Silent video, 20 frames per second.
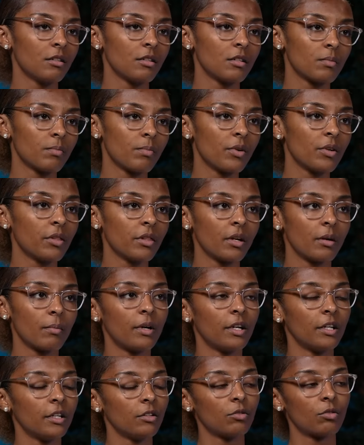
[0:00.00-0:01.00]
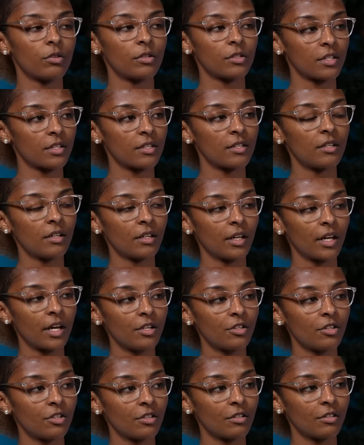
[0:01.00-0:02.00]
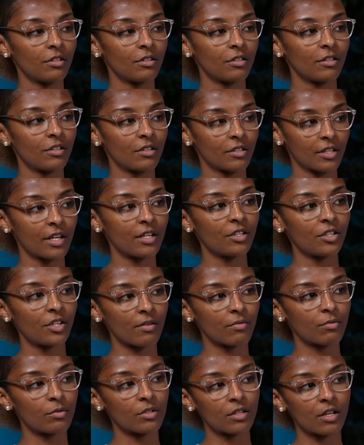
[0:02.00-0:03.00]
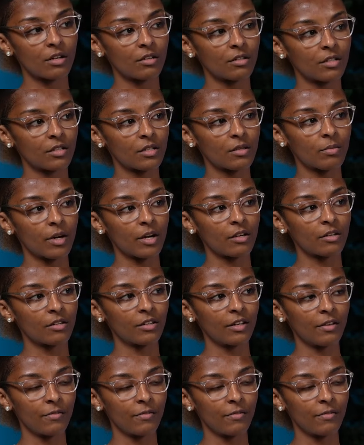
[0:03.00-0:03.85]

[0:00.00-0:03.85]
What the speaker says: just put their money towards a syndication, just like Jeff was telling us about.